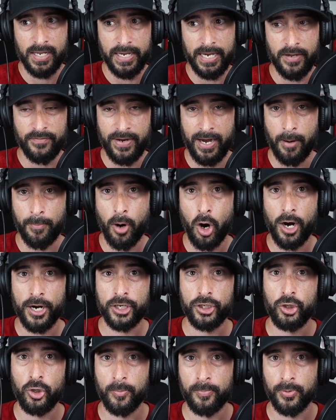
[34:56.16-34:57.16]
Amari
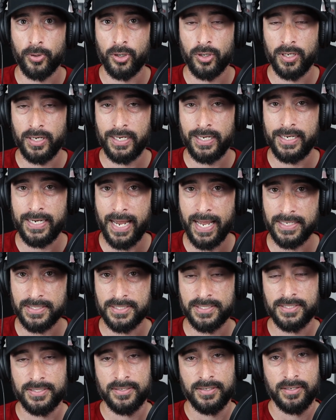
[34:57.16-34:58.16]
Cooper
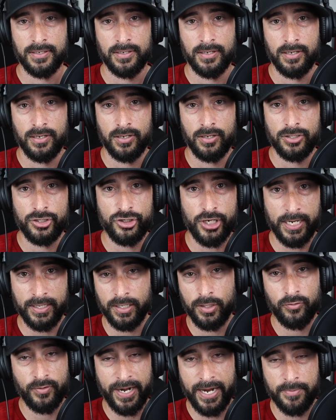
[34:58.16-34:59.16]
gets
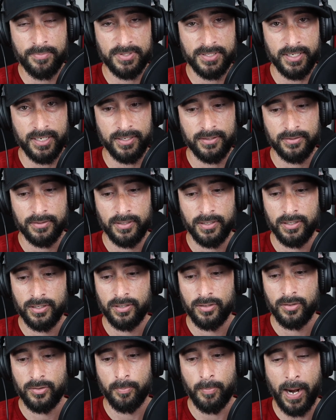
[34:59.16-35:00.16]
Jalen Ramsey,
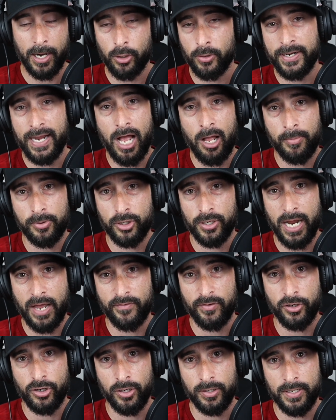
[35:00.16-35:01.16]
Michael Gallup could
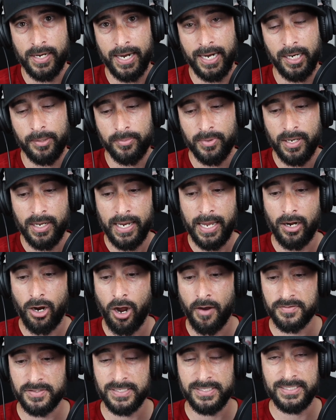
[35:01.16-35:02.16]
have a good game, and
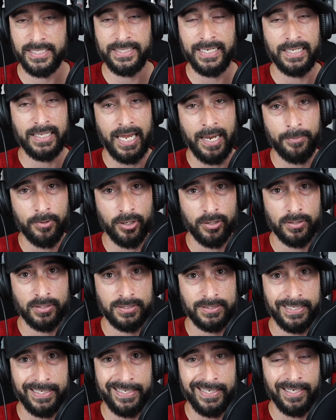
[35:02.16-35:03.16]
obviously
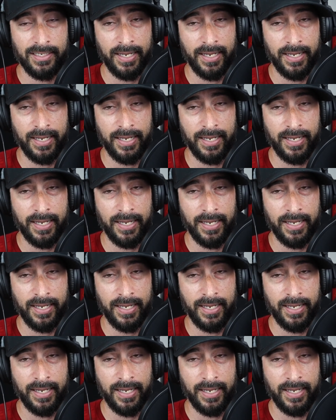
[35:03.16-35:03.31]
CD